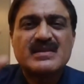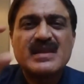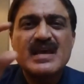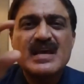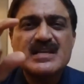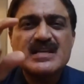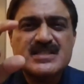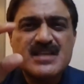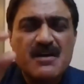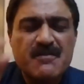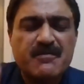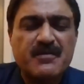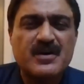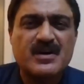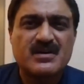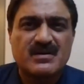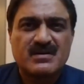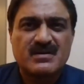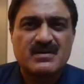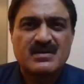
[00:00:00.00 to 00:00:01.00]
They
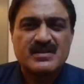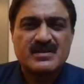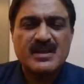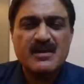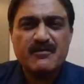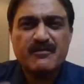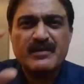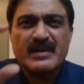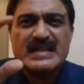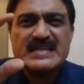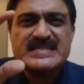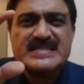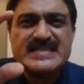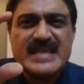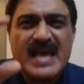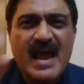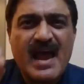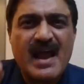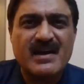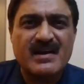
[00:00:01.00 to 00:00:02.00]
suffer, they
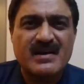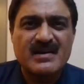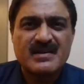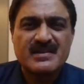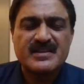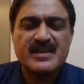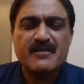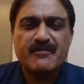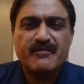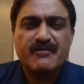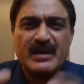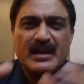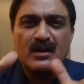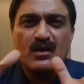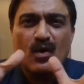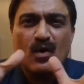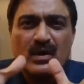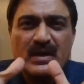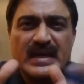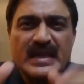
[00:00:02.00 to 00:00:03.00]
feel sad, they
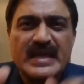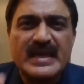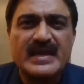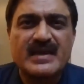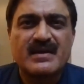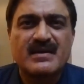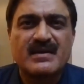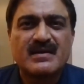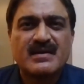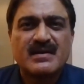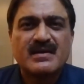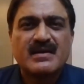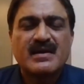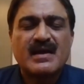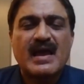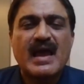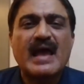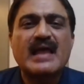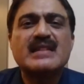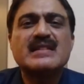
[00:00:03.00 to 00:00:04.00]
feel lonely,
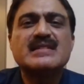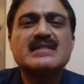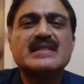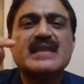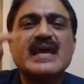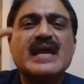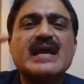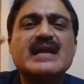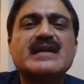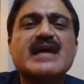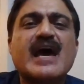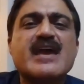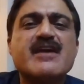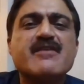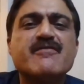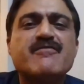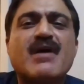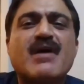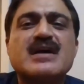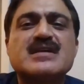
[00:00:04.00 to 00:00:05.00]
and they
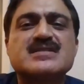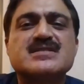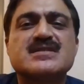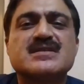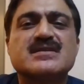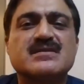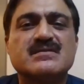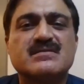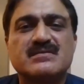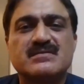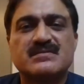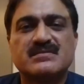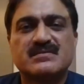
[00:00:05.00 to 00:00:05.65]
die faster.